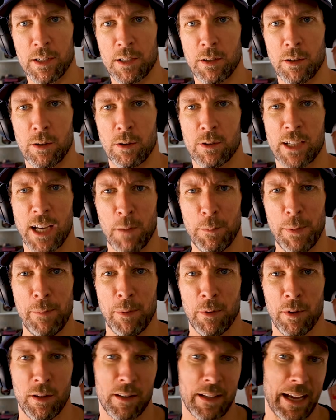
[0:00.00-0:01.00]
2. Tell
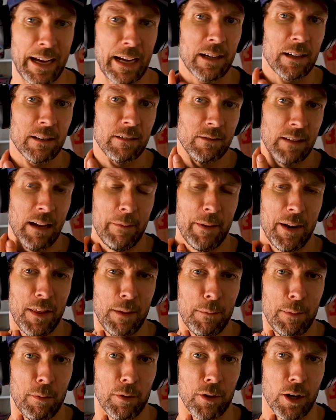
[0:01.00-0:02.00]
people I
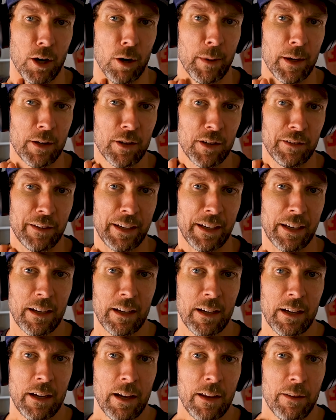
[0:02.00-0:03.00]
think people know, but just like
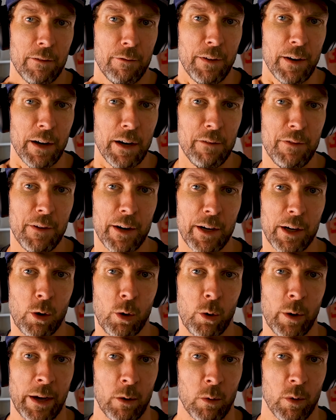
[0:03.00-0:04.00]
very, very
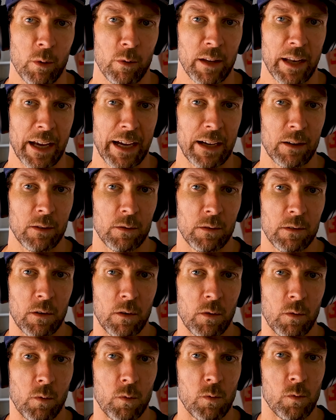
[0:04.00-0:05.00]
quick,
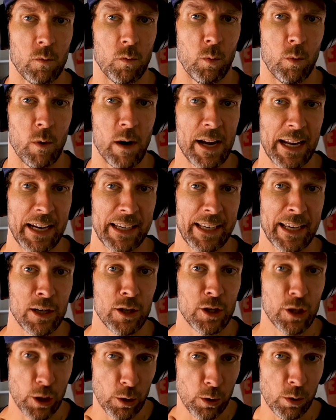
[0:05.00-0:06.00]
what it
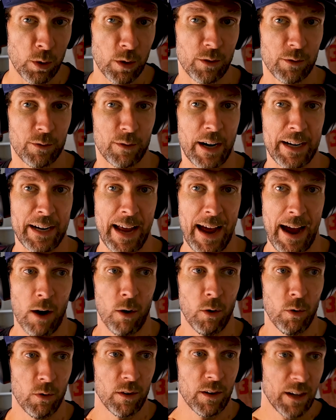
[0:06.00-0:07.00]
can do right
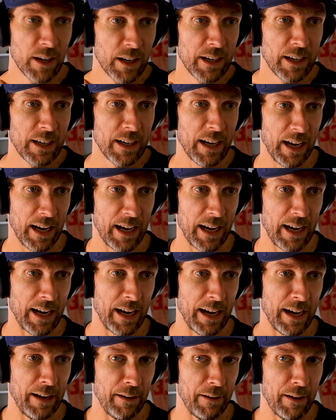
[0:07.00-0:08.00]
now,
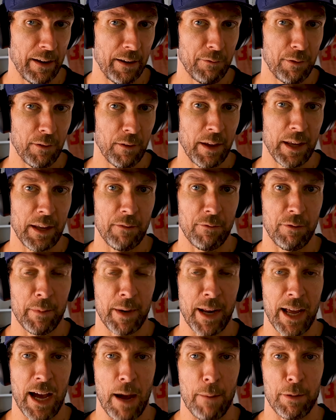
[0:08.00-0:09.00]
from
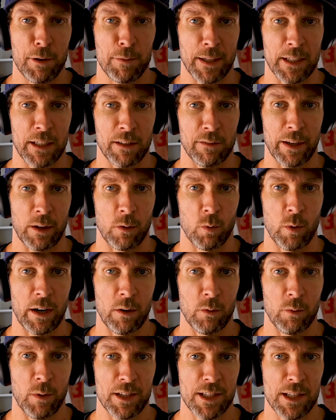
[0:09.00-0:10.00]
an AI perspective, like
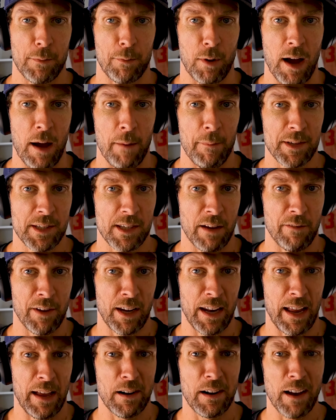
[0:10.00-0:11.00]
what is the promise of
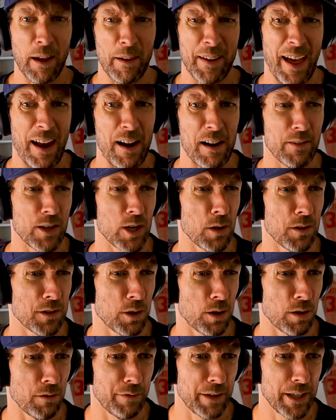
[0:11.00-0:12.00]
it? I don't even know the
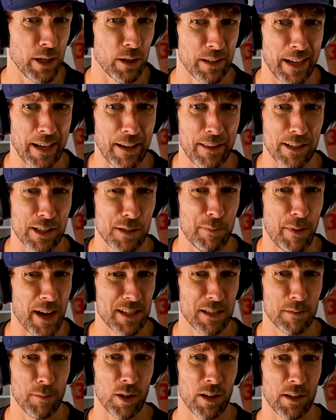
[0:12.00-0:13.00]
total video length that's
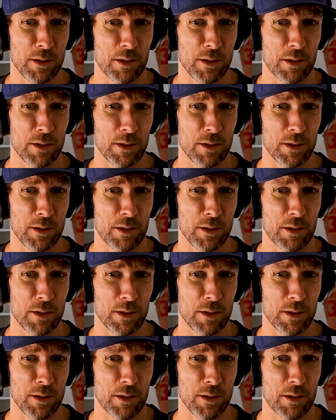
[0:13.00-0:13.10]
possible